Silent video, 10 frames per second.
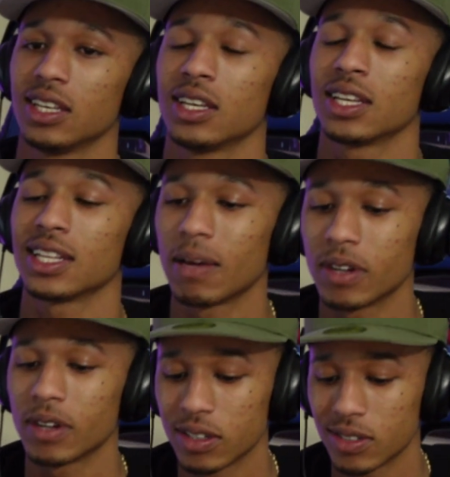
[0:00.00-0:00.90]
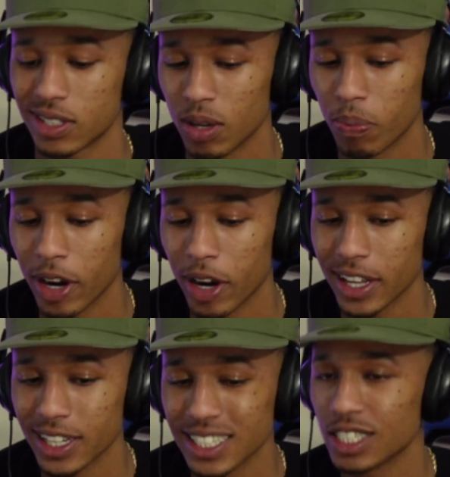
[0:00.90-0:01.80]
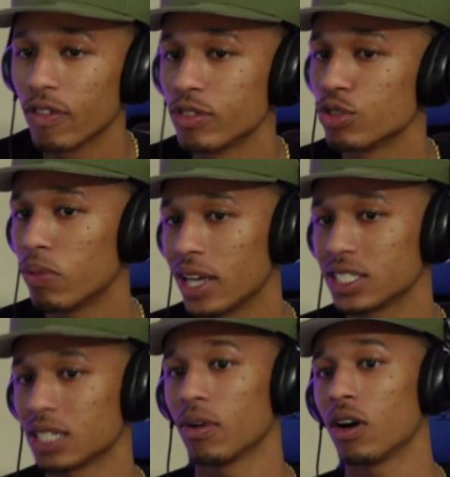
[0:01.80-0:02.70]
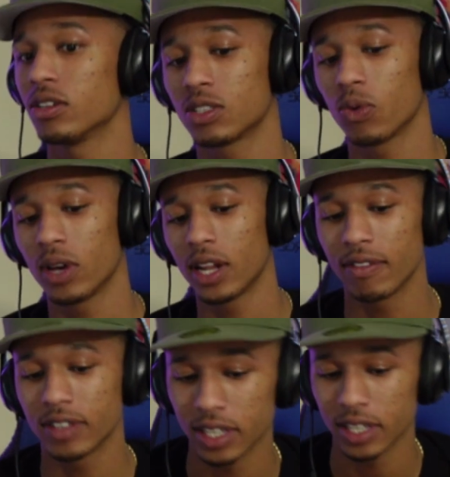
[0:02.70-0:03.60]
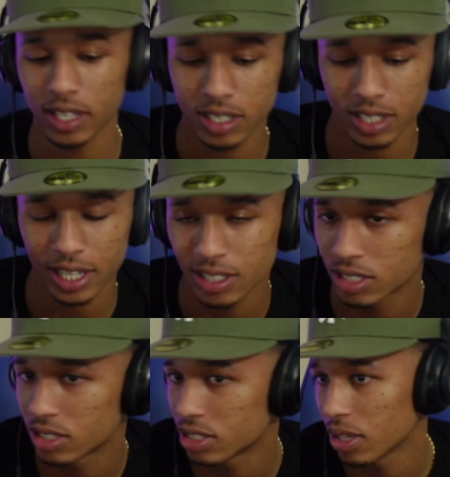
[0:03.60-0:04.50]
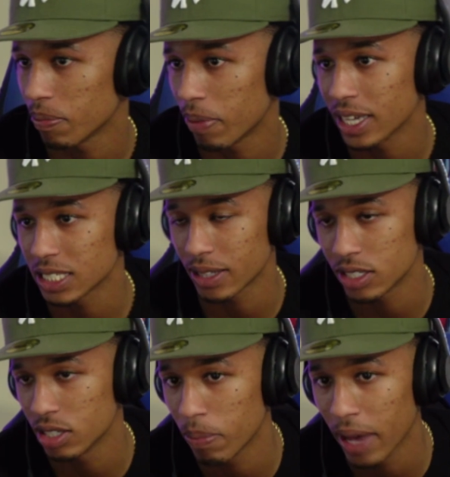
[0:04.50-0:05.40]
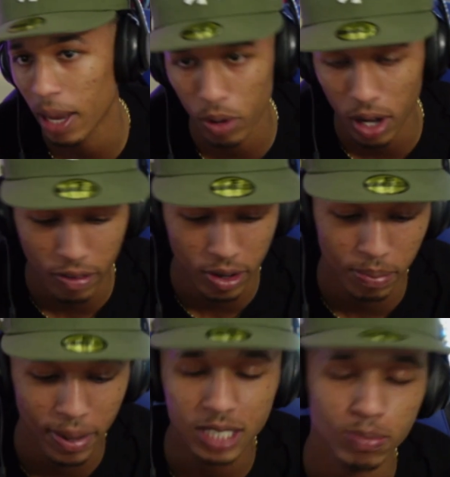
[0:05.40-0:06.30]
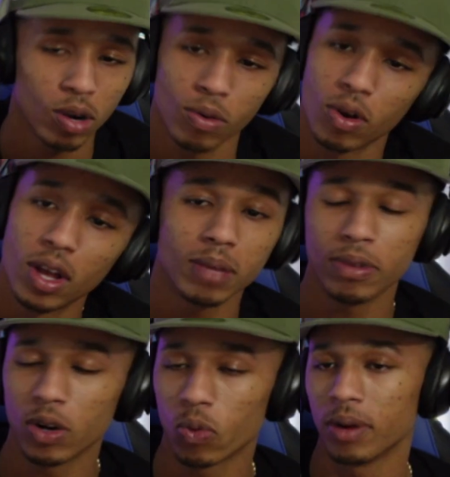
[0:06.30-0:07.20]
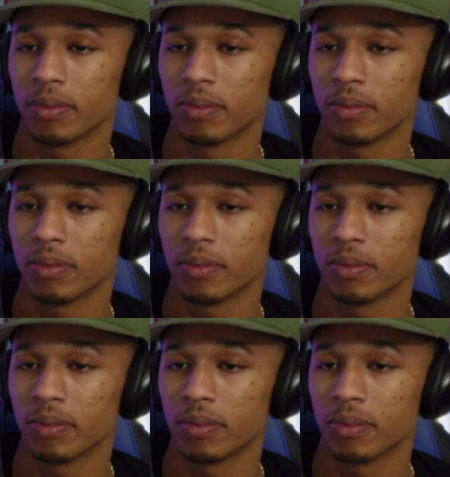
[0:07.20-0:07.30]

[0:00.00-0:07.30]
damn near comparing itself to basketball, just the way that everything is. And they just took the backboard off of the basketball, the rim.